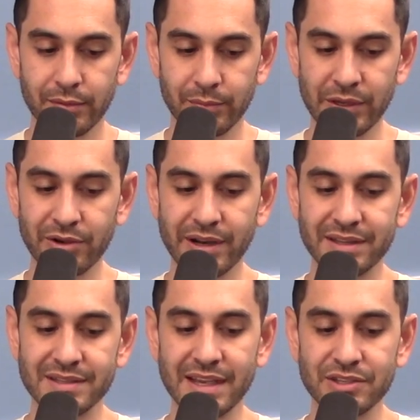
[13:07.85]
Peter
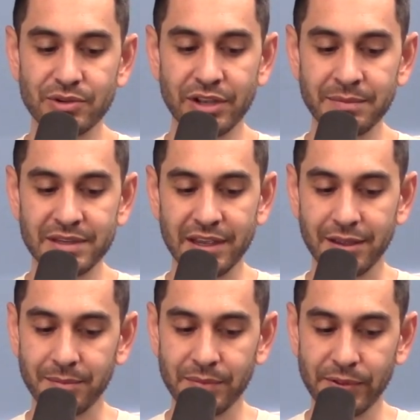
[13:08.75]
writes, "As you come to
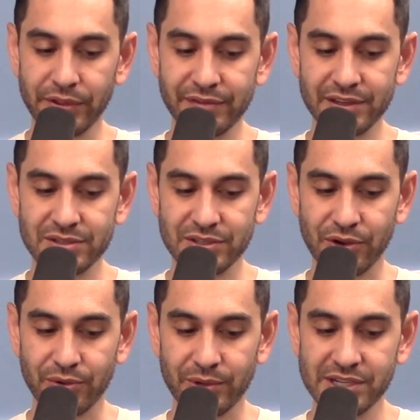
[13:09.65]
him, the living
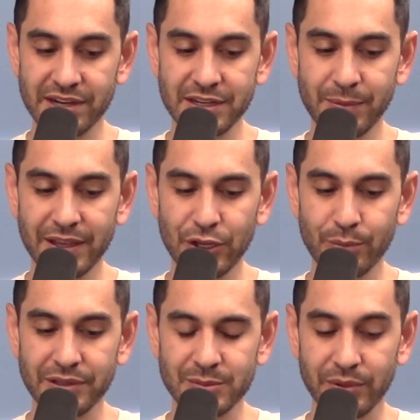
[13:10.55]
stone, rejected by
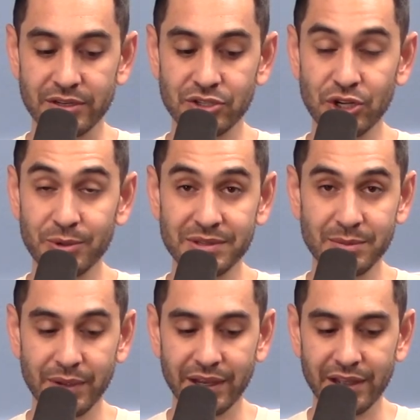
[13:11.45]
humans but
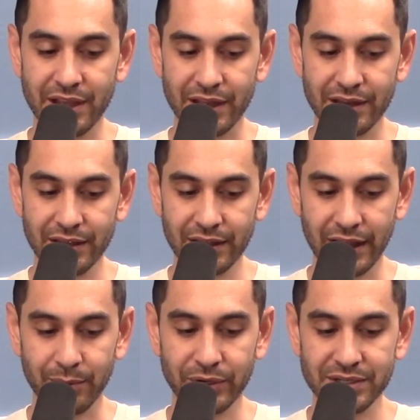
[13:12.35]
chosen by God
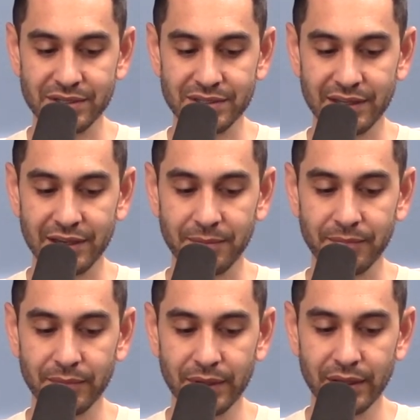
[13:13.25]
and precious to him,
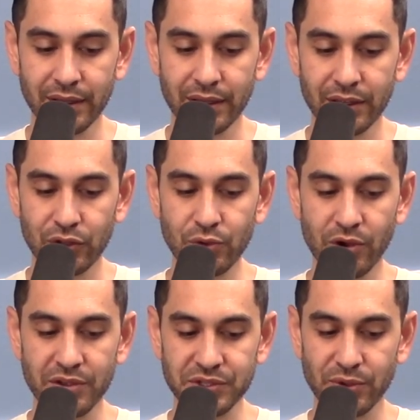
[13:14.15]
you
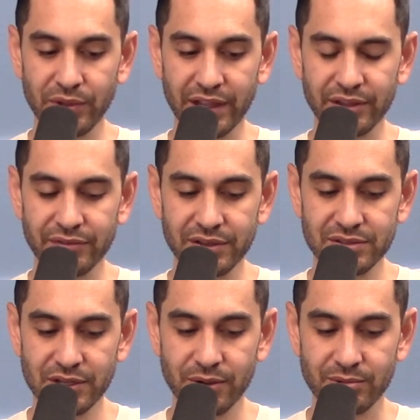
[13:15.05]
also, like living
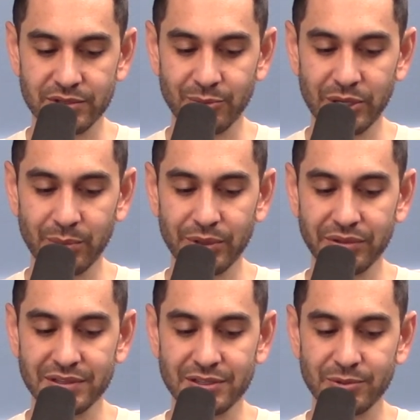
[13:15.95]
stones, are being
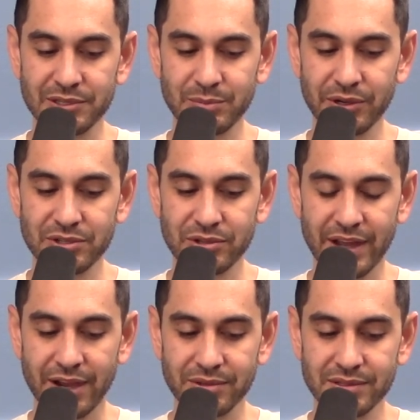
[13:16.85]
built into a spiritual
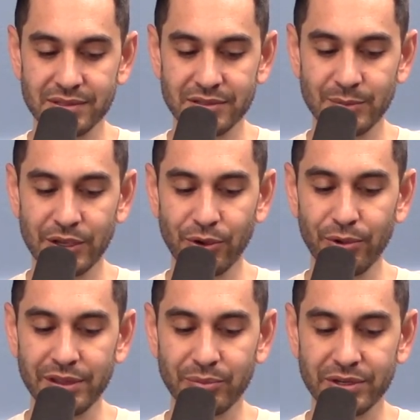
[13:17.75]
house to be a
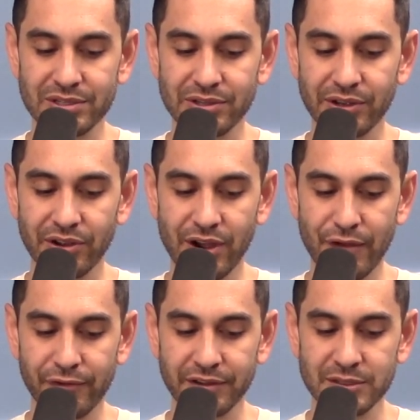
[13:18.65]
holy priesthood,
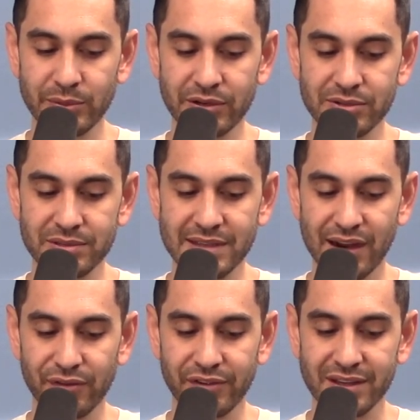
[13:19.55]
offering spiritual
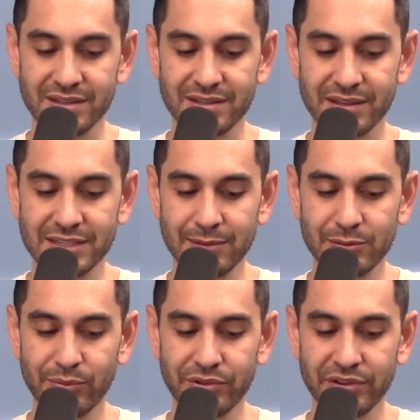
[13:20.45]
sacrifices
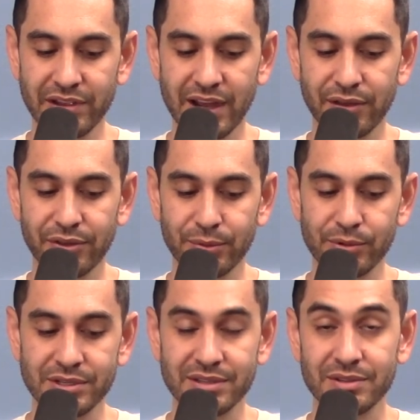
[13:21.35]
acceptable to God
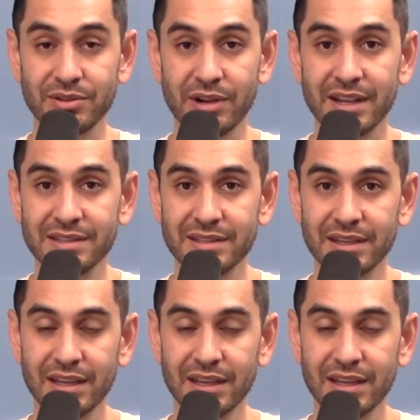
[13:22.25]
through Jesus Christ."